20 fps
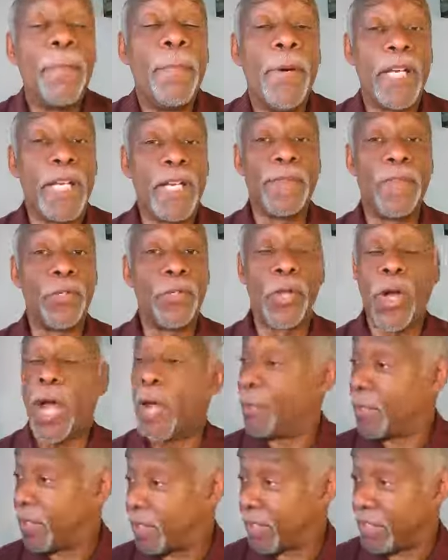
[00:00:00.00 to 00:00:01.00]
But if you don't,
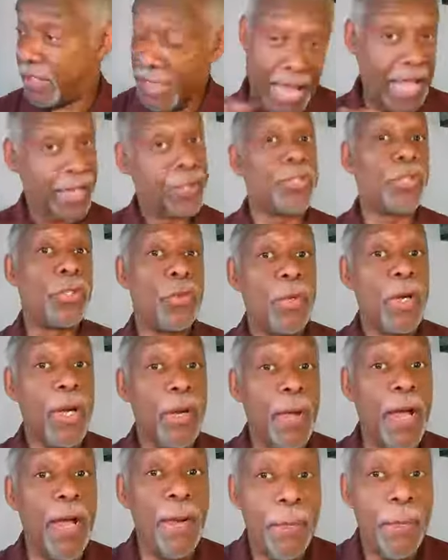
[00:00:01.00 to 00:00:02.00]
I'm going to snatch you
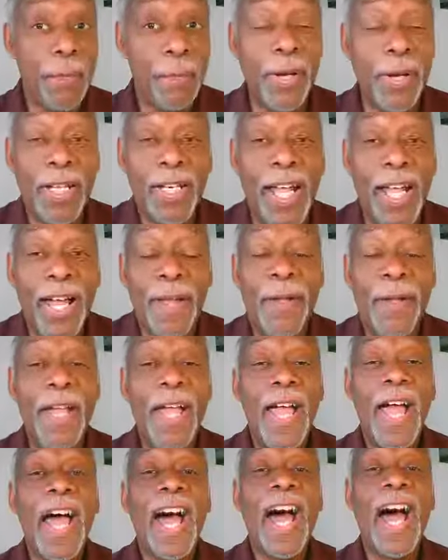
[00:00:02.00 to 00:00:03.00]
up. But
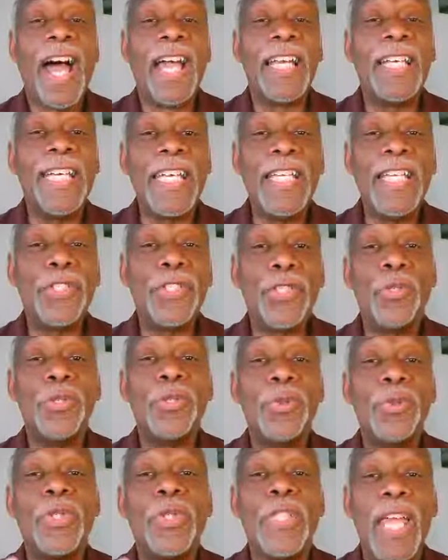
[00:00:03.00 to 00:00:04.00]
I need you
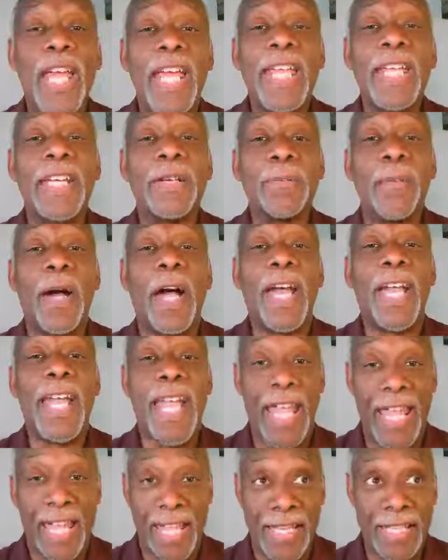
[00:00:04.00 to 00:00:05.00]
to take my
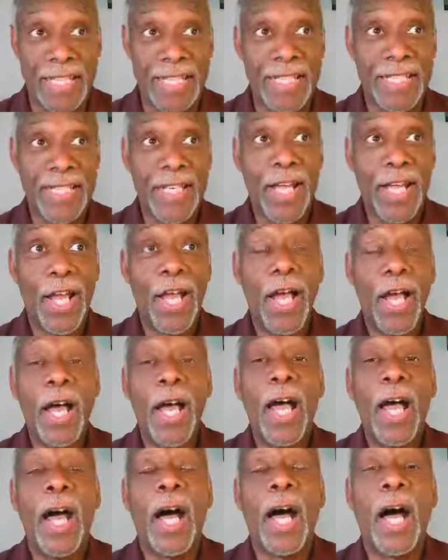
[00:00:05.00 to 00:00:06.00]
hand
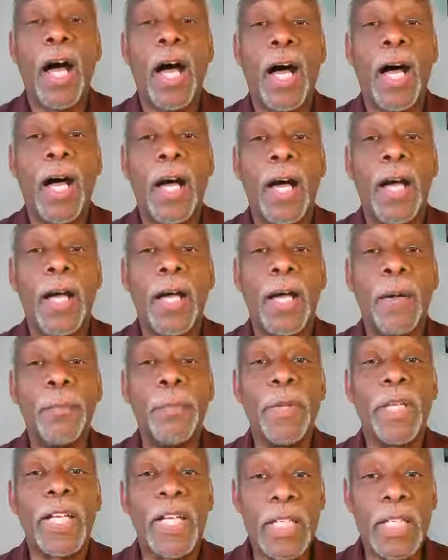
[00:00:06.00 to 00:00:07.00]

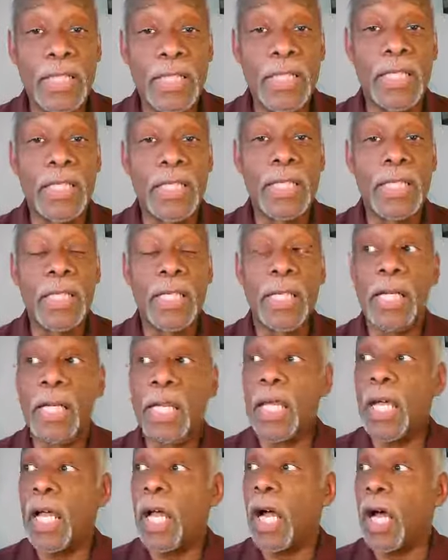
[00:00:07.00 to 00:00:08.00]
because
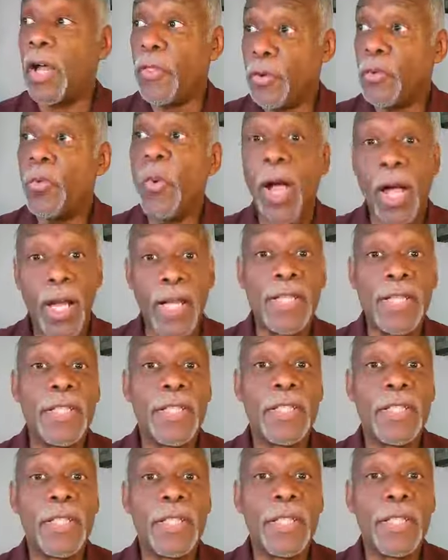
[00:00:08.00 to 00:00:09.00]

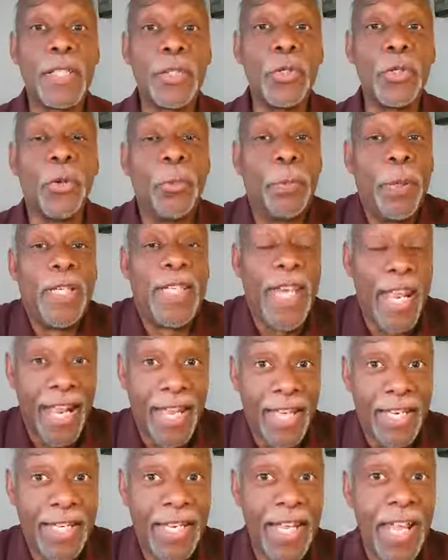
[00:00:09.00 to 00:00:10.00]
otherwise you'll be
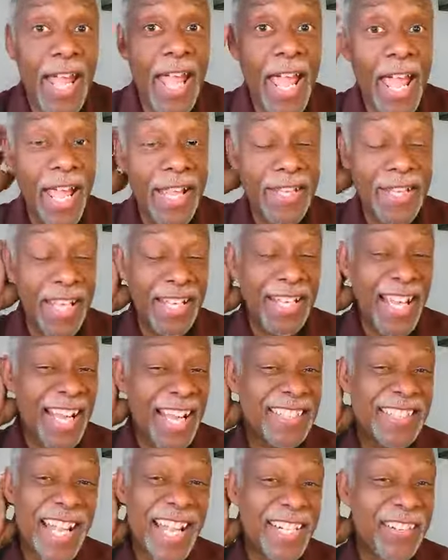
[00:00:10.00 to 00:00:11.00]
dead. And
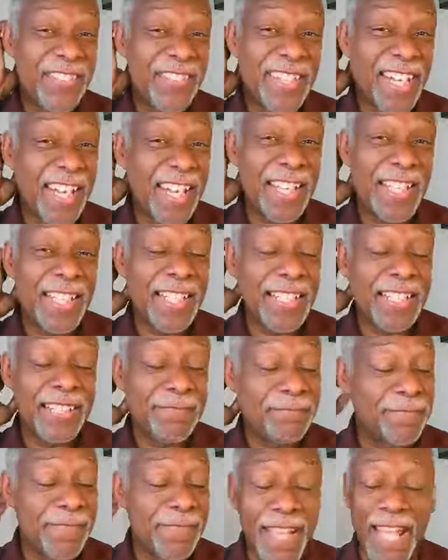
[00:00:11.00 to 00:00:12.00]
God's kind of saying
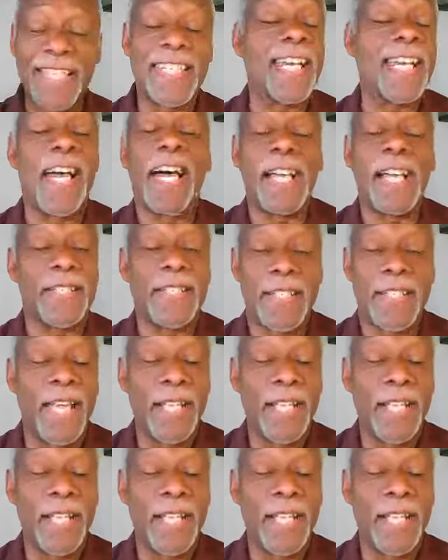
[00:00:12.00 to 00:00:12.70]
that to us.